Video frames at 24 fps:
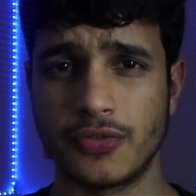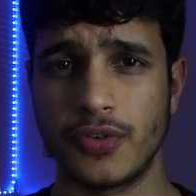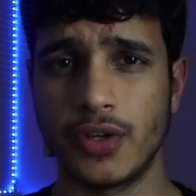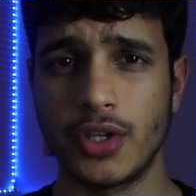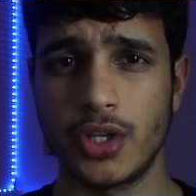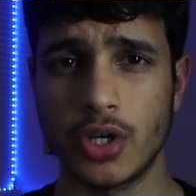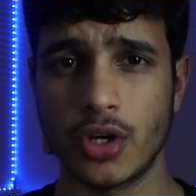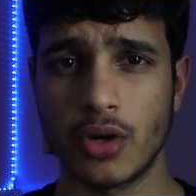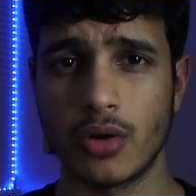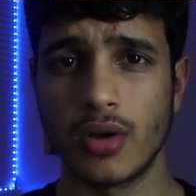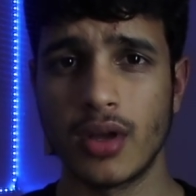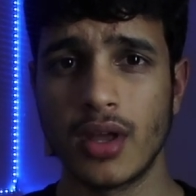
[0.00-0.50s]

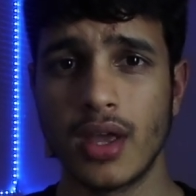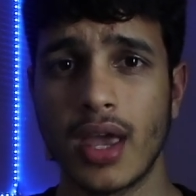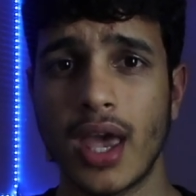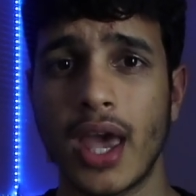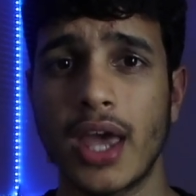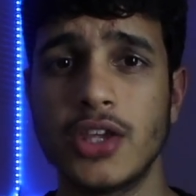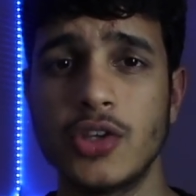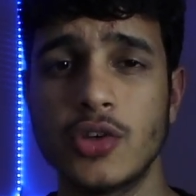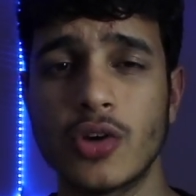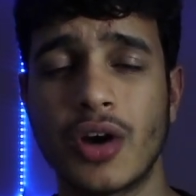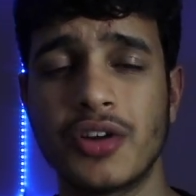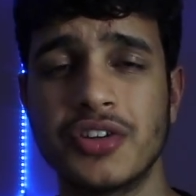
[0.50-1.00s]
video
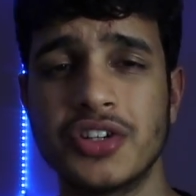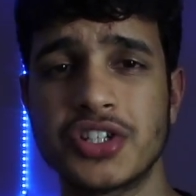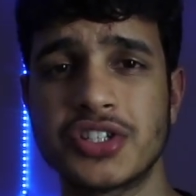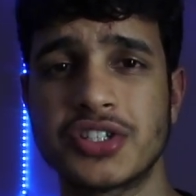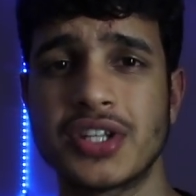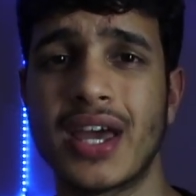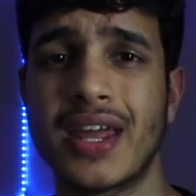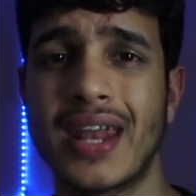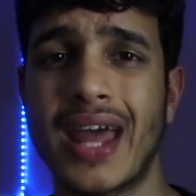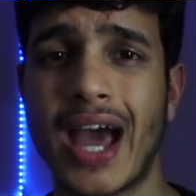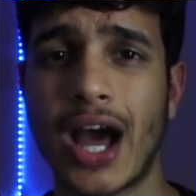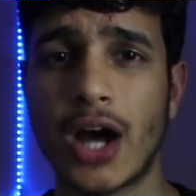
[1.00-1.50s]
and you
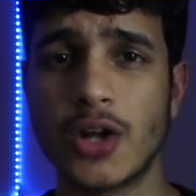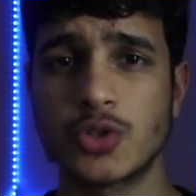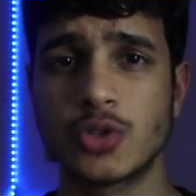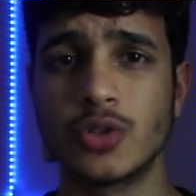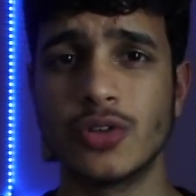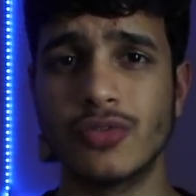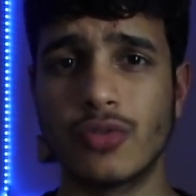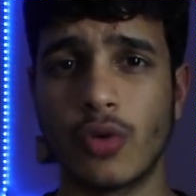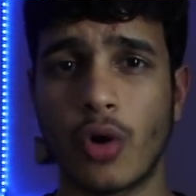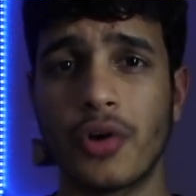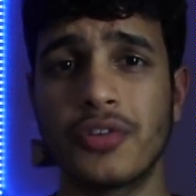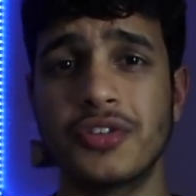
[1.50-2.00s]
understand how
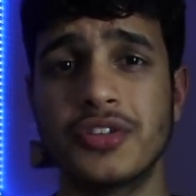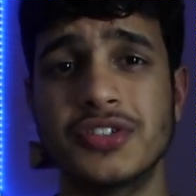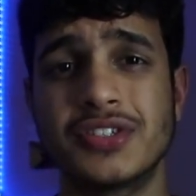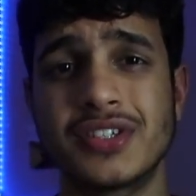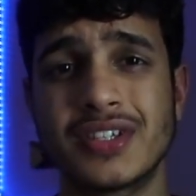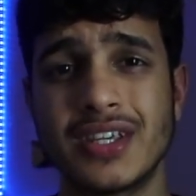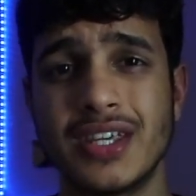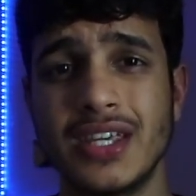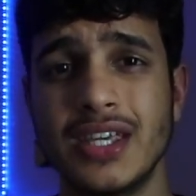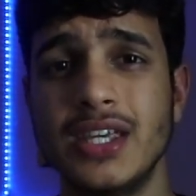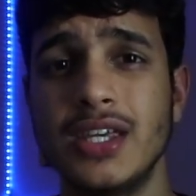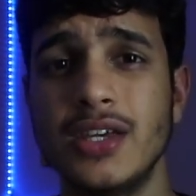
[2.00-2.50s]
to avoid these
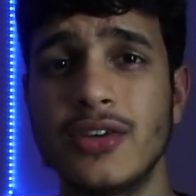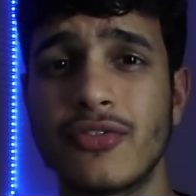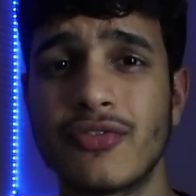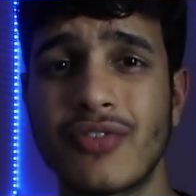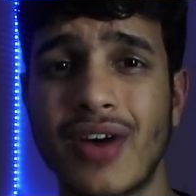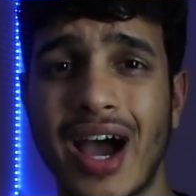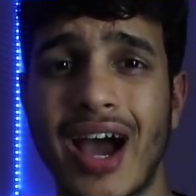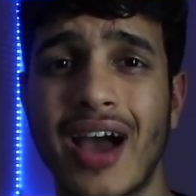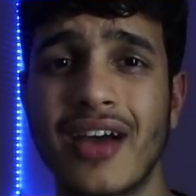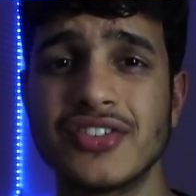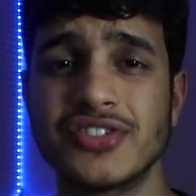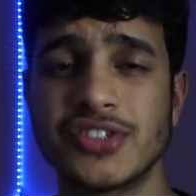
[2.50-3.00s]
key
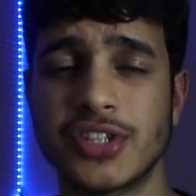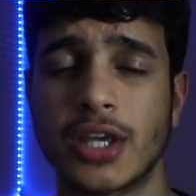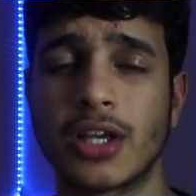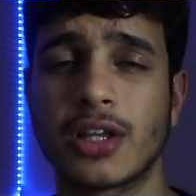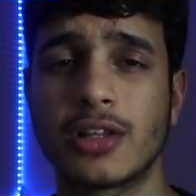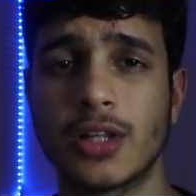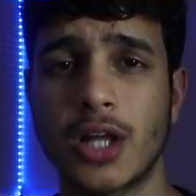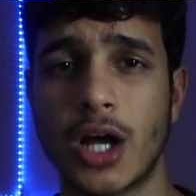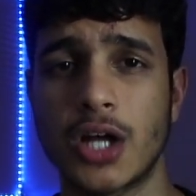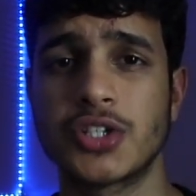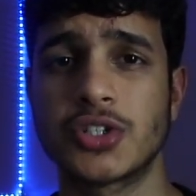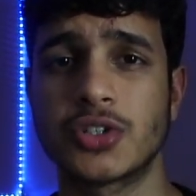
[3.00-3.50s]
five
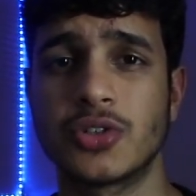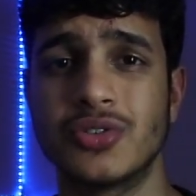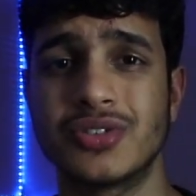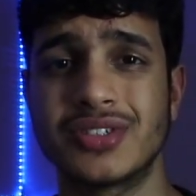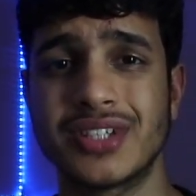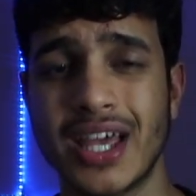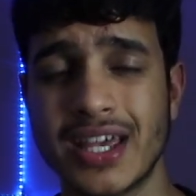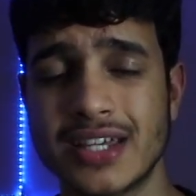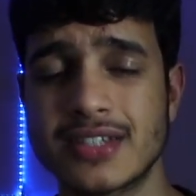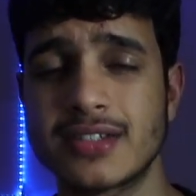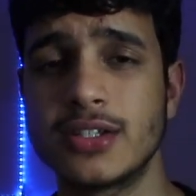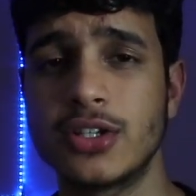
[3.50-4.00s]
psychological
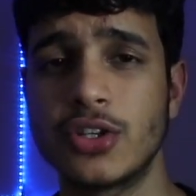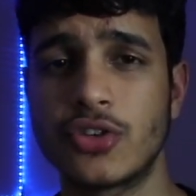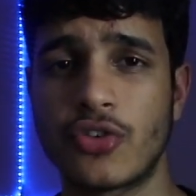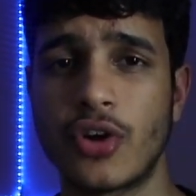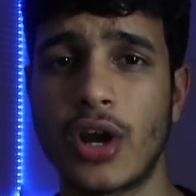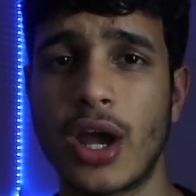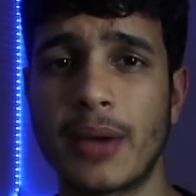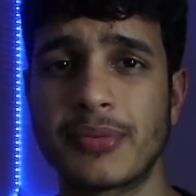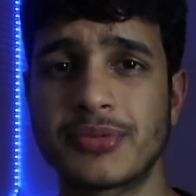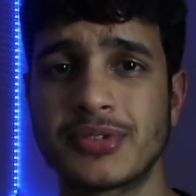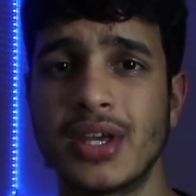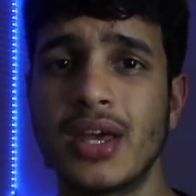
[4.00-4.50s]
testing
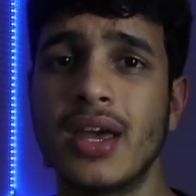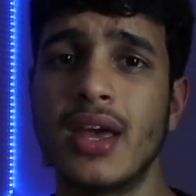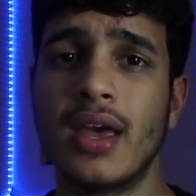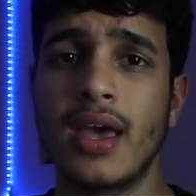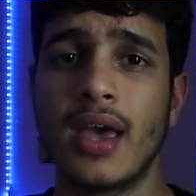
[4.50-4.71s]
traps.